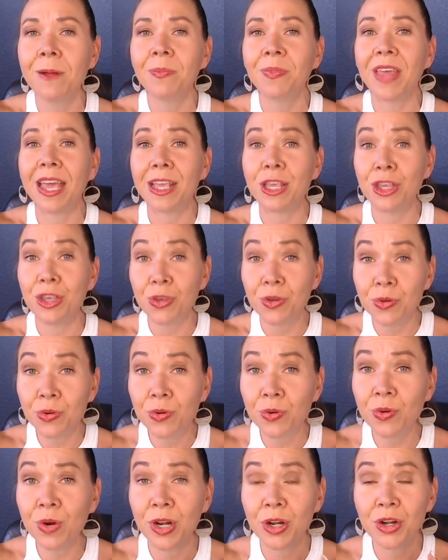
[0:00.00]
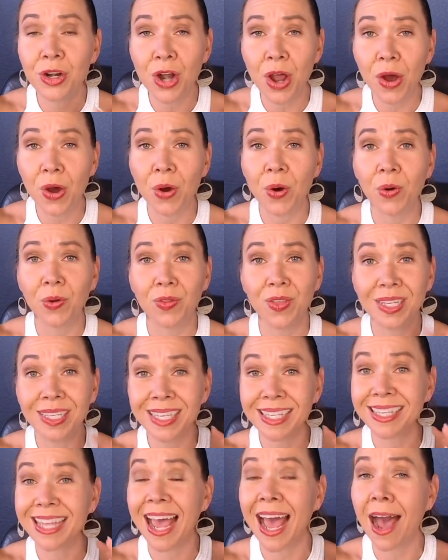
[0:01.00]
that you know this
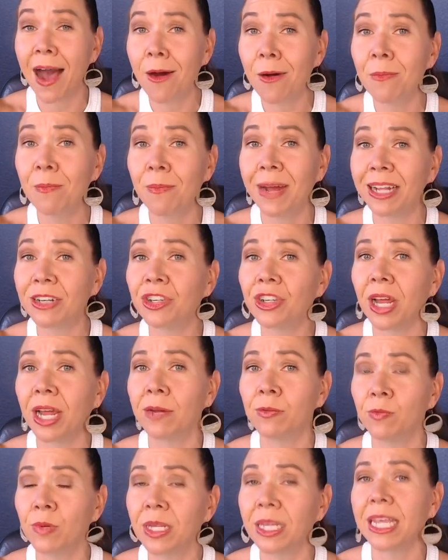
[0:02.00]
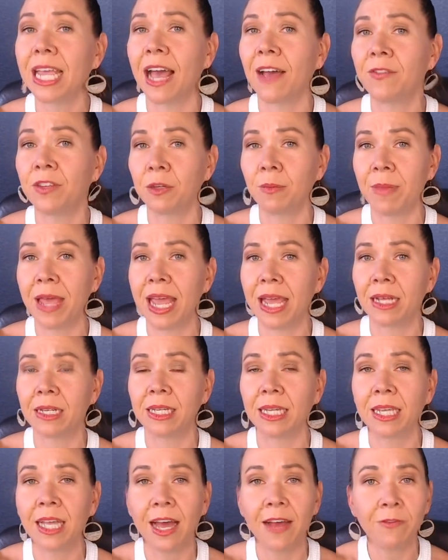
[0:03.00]
is how much I really have to make
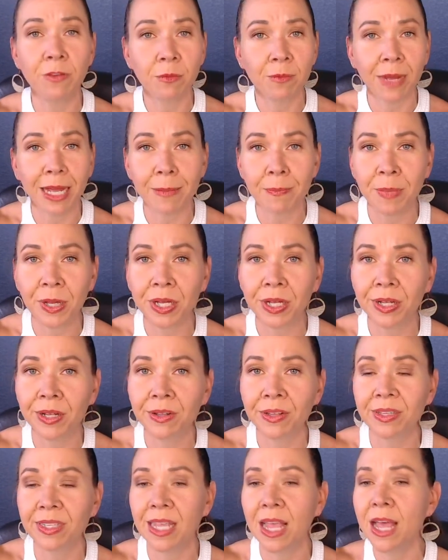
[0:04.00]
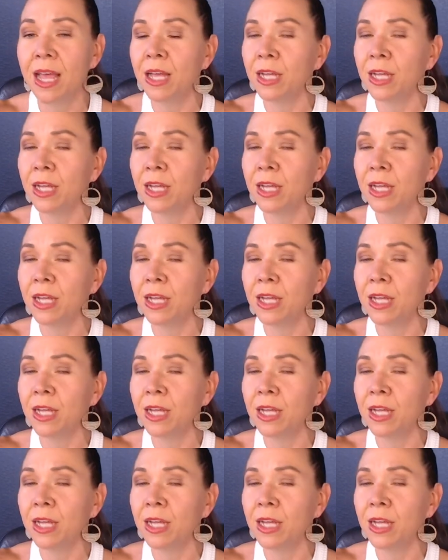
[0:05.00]
to cover my bills,